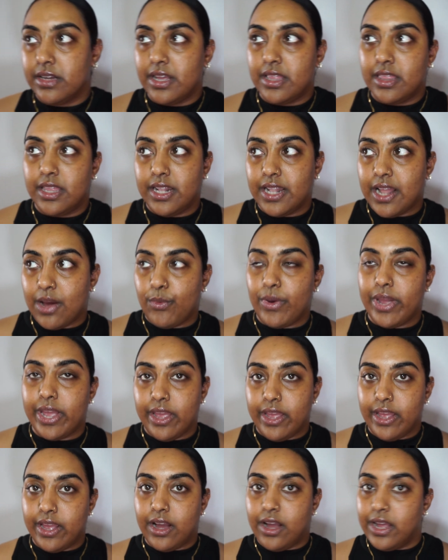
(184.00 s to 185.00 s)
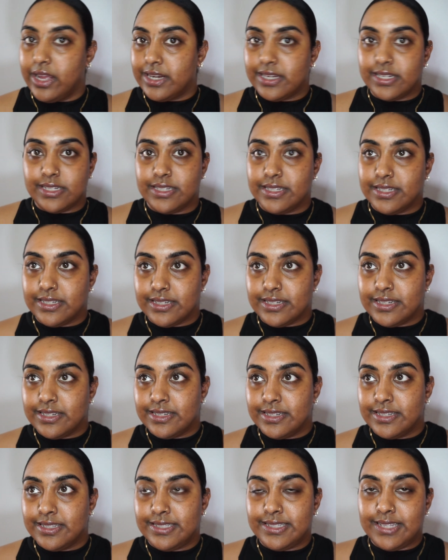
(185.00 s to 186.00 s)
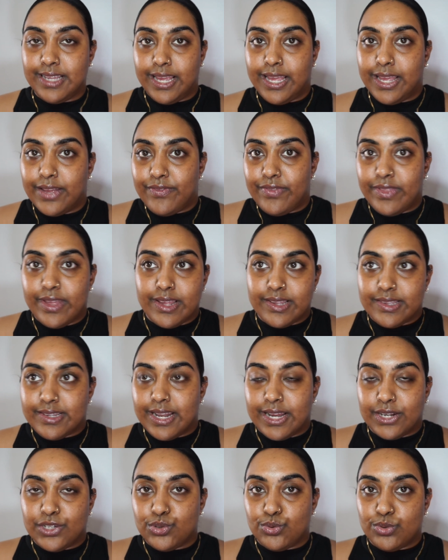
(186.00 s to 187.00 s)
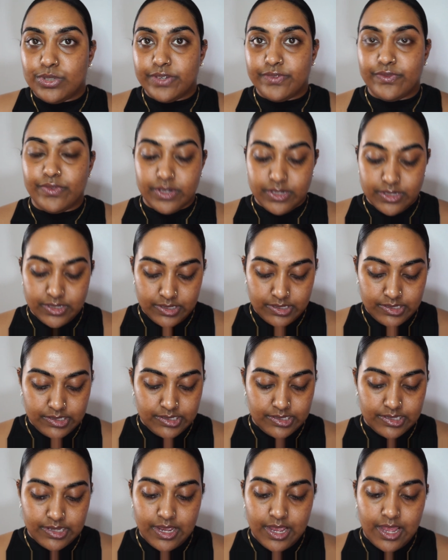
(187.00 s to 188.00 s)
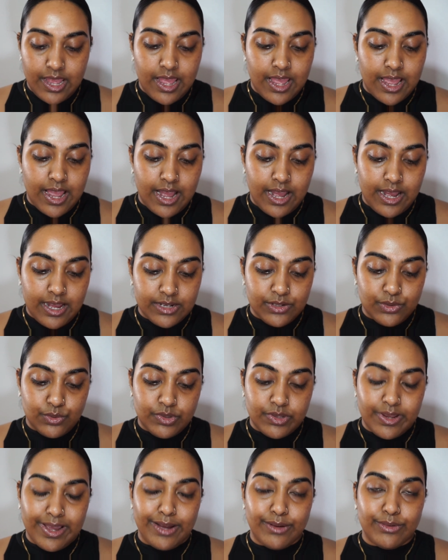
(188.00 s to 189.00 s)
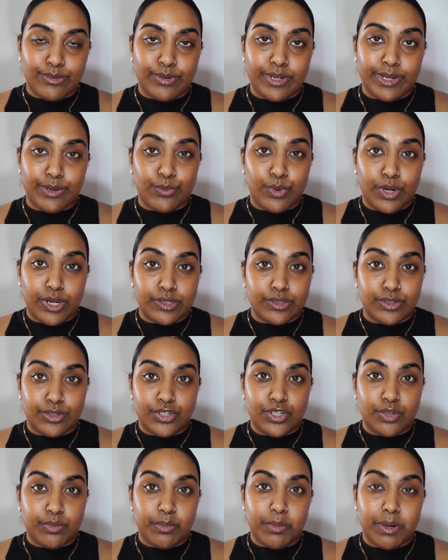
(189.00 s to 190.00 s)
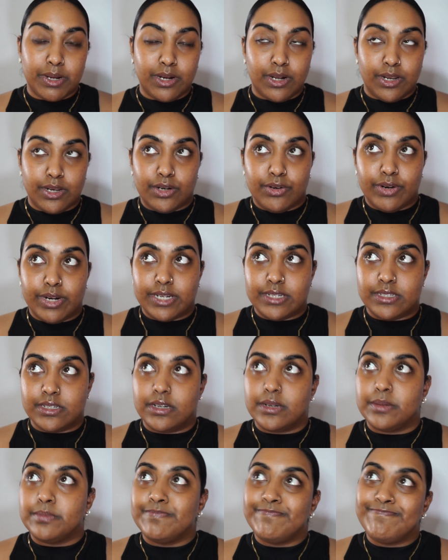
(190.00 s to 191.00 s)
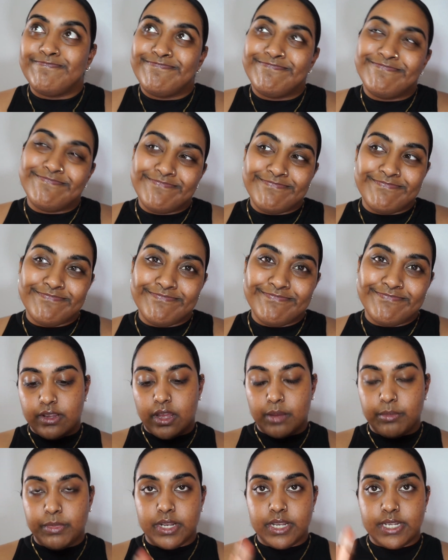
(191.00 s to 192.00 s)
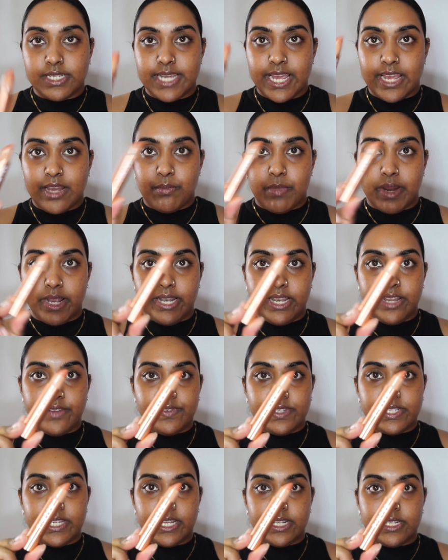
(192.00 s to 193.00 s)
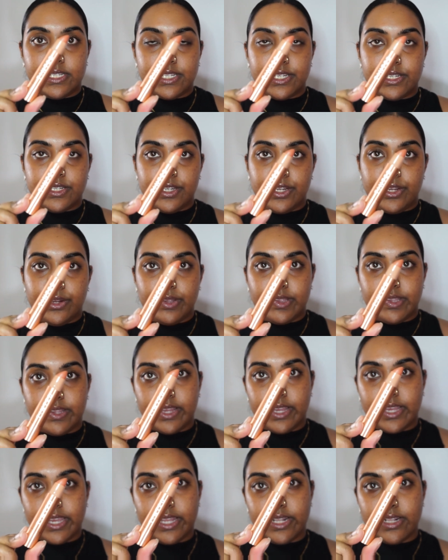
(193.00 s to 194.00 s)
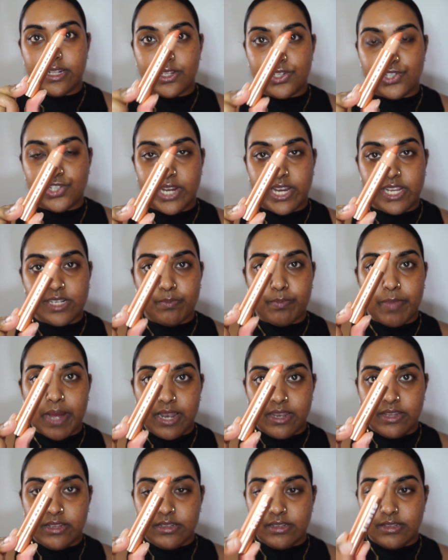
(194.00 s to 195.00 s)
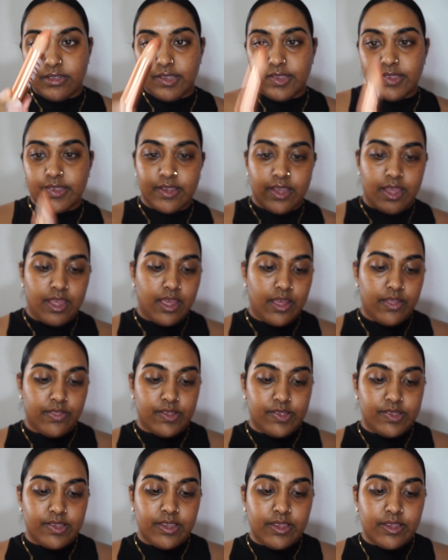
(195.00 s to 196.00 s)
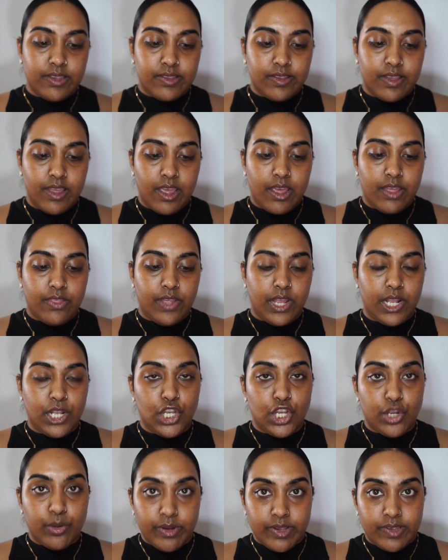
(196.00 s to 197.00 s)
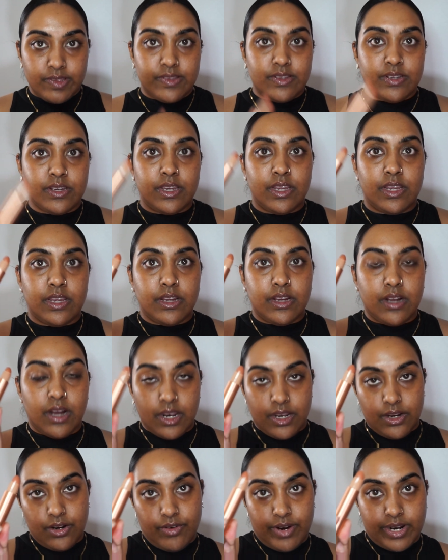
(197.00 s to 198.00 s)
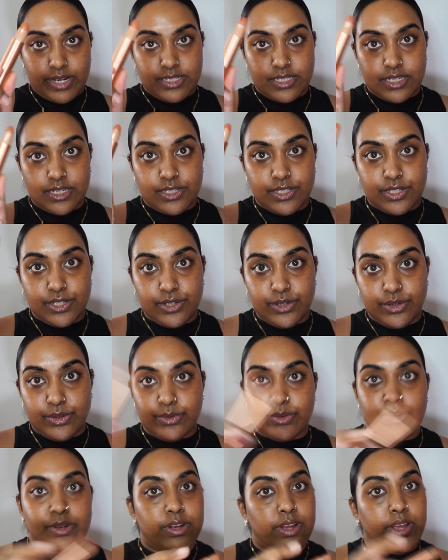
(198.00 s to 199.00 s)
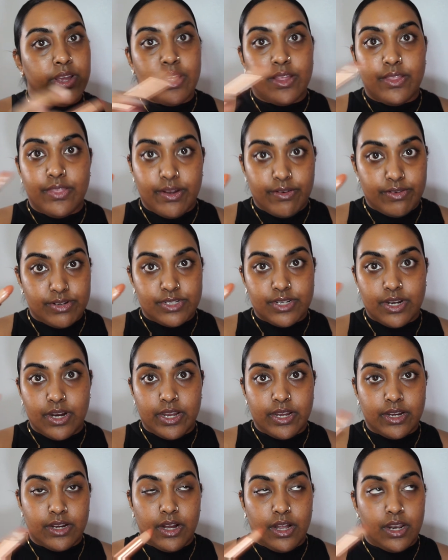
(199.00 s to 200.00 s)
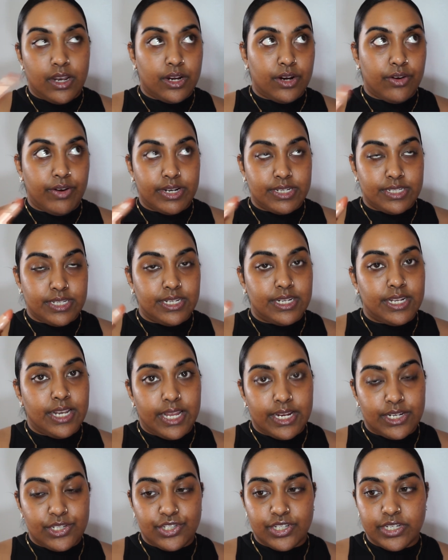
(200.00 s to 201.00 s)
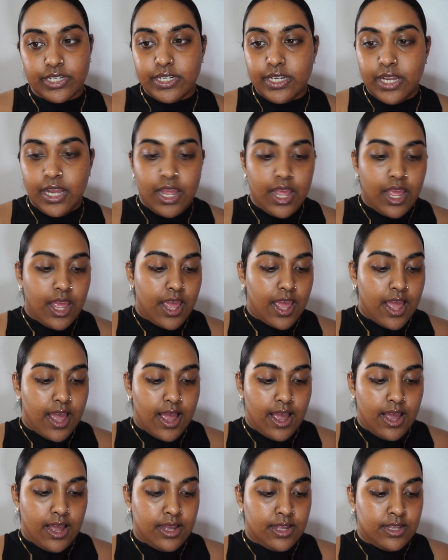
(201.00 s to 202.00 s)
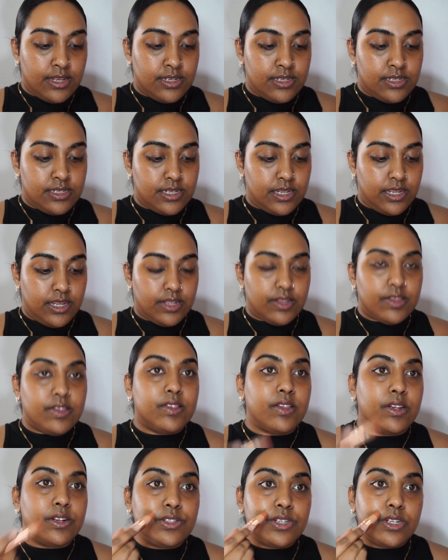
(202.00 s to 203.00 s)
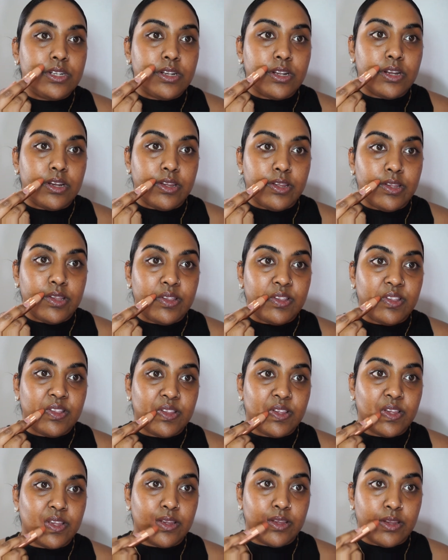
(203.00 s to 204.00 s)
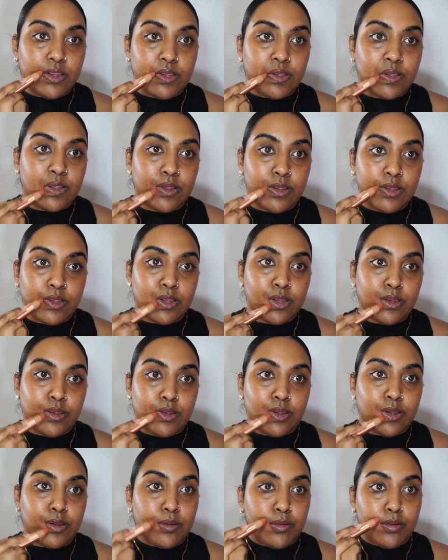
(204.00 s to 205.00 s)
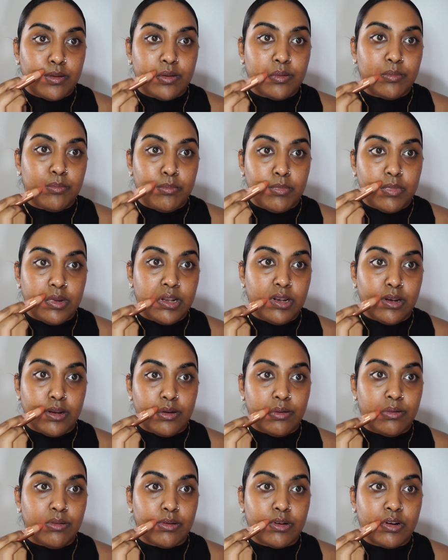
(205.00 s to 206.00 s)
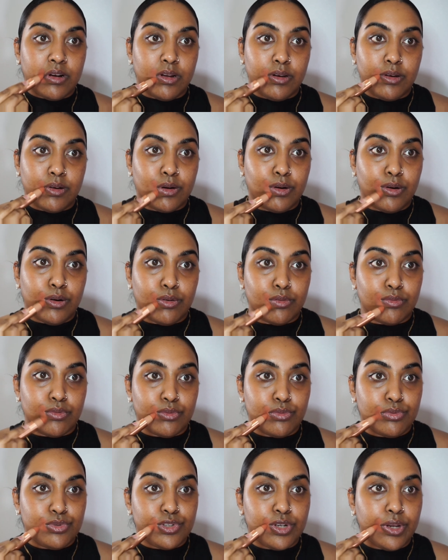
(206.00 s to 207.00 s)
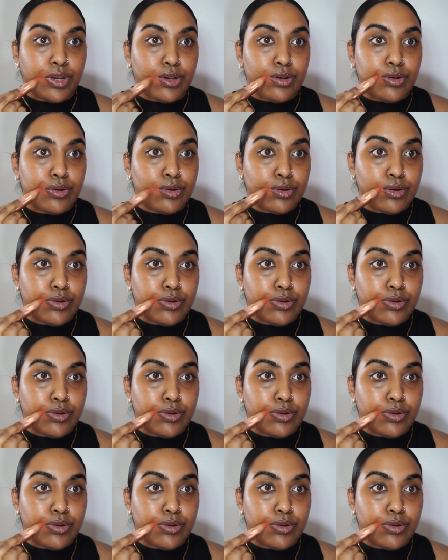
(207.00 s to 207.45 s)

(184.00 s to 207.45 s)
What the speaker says: And then that way I can see if there's an actual difference and also how it works on top of my colour corrector. I'm going to take my Live Tinted Hue Stick in the shade Balance. This is the newest colour corrector to their entire colour correcting collection and it's such a nice mellow kind of coral shade.